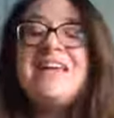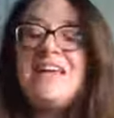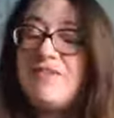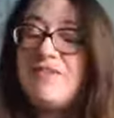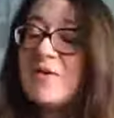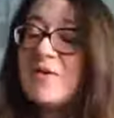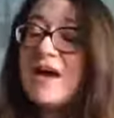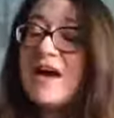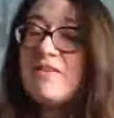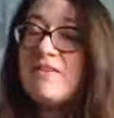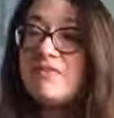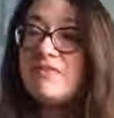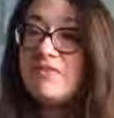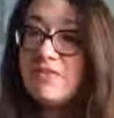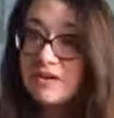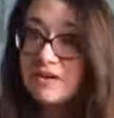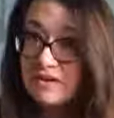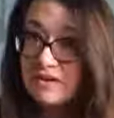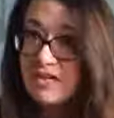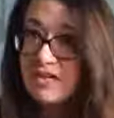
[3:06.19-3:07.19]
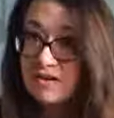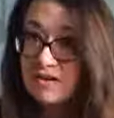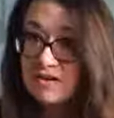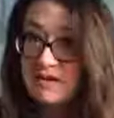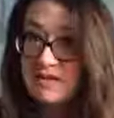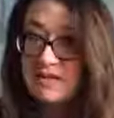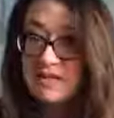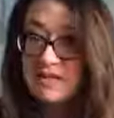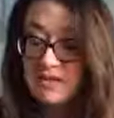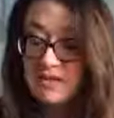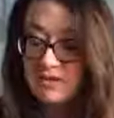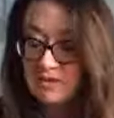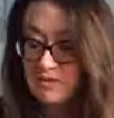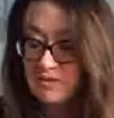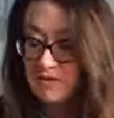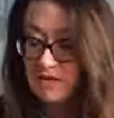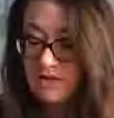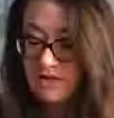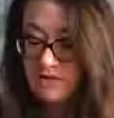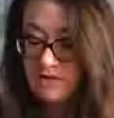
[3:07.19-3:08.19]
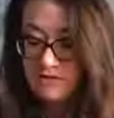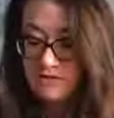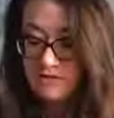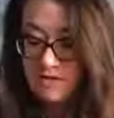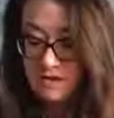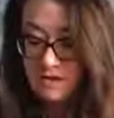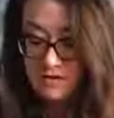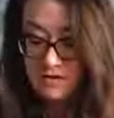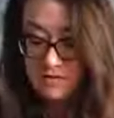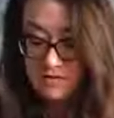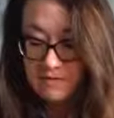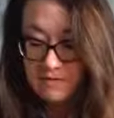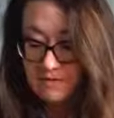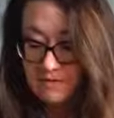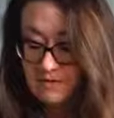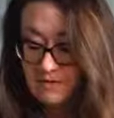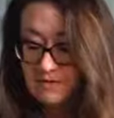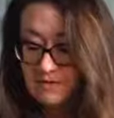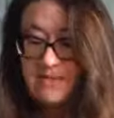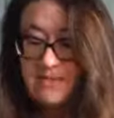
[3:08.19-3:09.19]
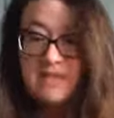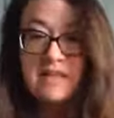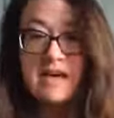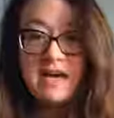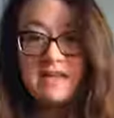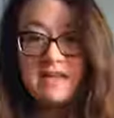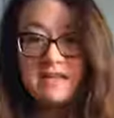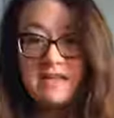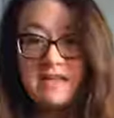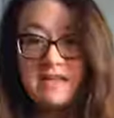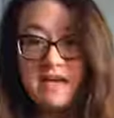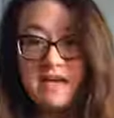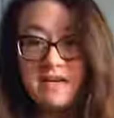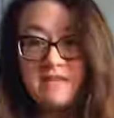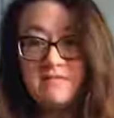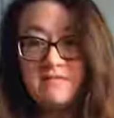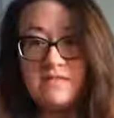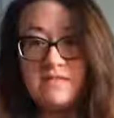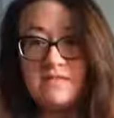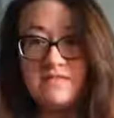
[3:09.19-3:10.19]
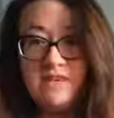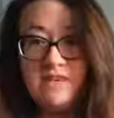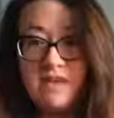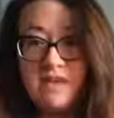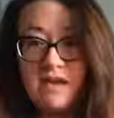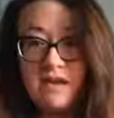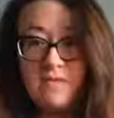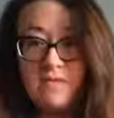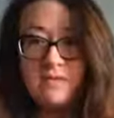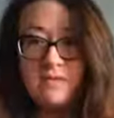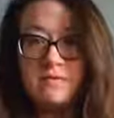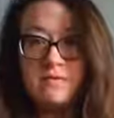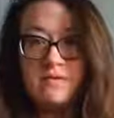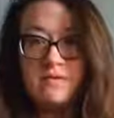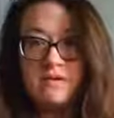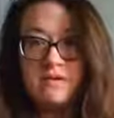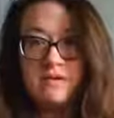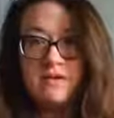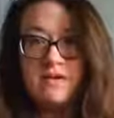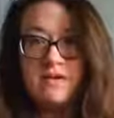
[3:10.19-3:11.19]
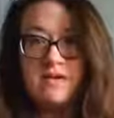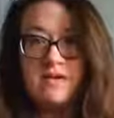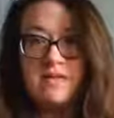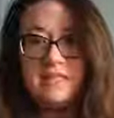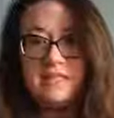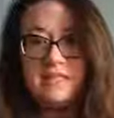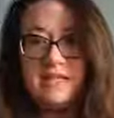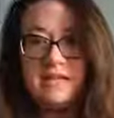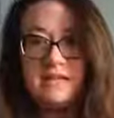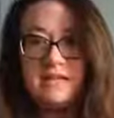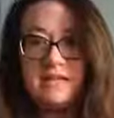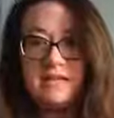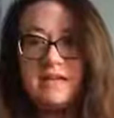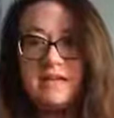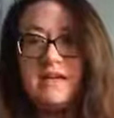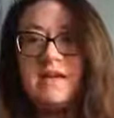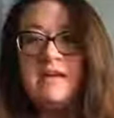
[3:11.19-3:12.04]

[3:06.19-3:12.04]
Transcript: If you have a furry dog like Lola, you know that at the end of this video, you can already see it.